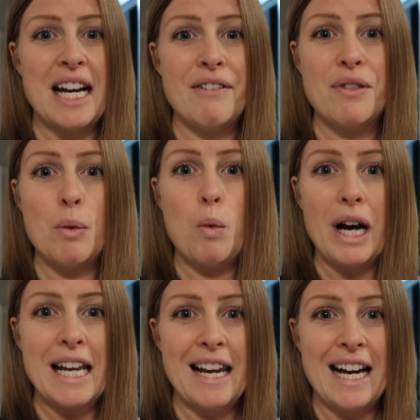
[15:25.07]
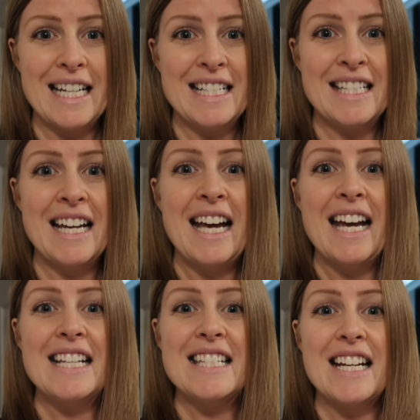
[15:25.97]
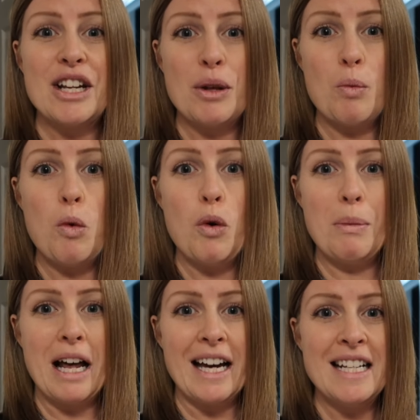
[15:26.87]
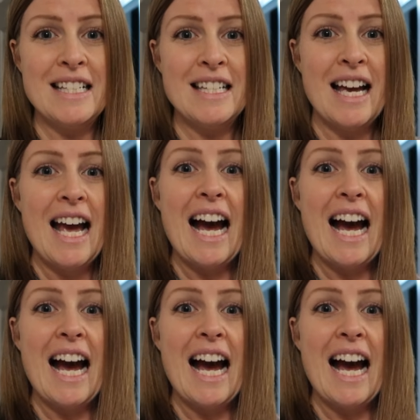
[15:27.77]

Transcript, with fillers: to have the white lights instead of the warm lights,